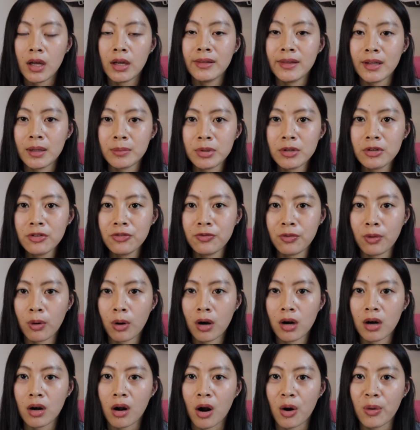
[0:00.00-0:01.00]
Number
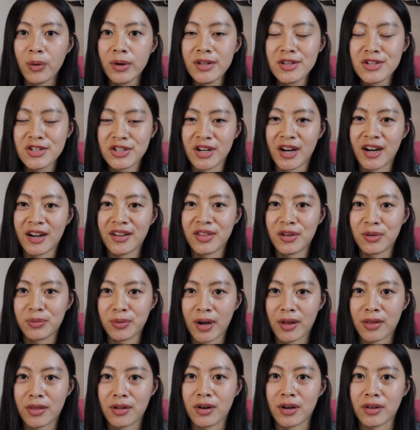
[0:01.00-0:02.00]
4, always check the
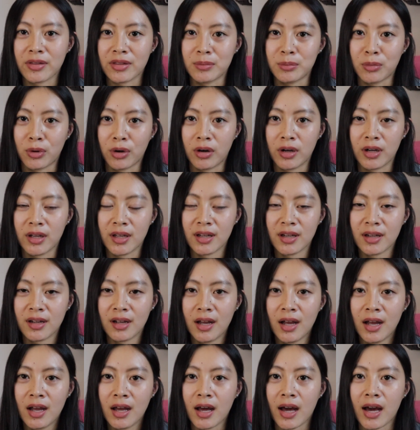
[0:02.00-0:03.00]
weather in the morning.
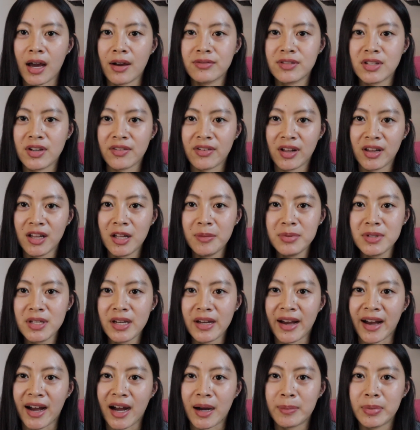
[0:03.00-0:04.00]
I've developed a
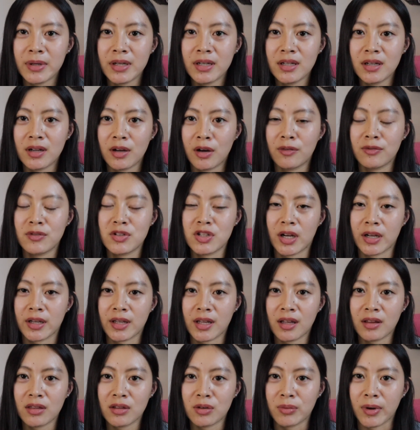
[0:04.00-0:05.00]
habit of
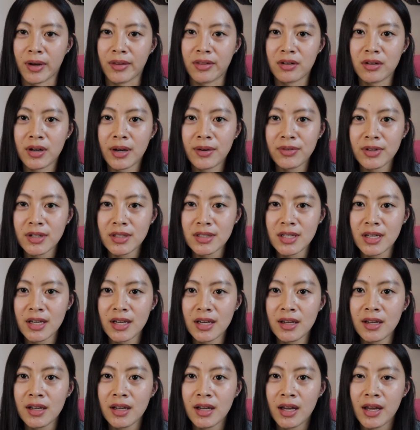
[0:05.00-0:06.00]
checking the weather every
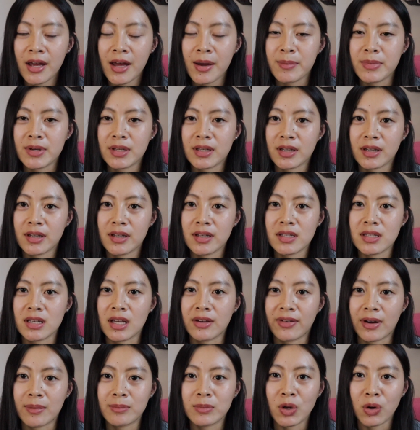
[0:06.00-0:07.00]
day because
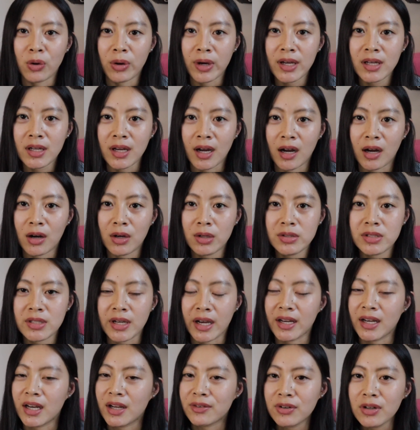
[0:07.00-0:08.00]
if I'm going out,
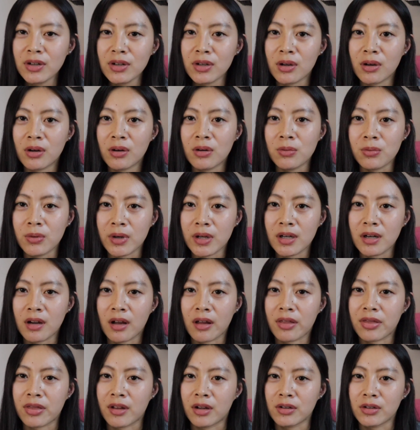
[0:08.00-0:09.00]
I never know when
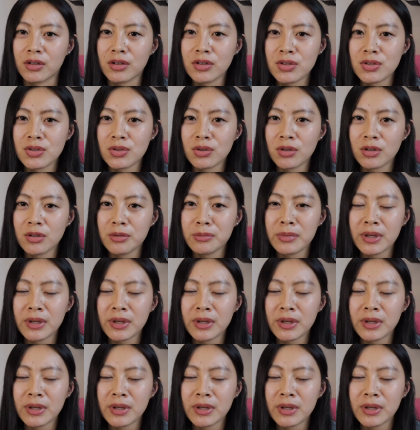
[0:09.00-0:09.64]
a thunderstorm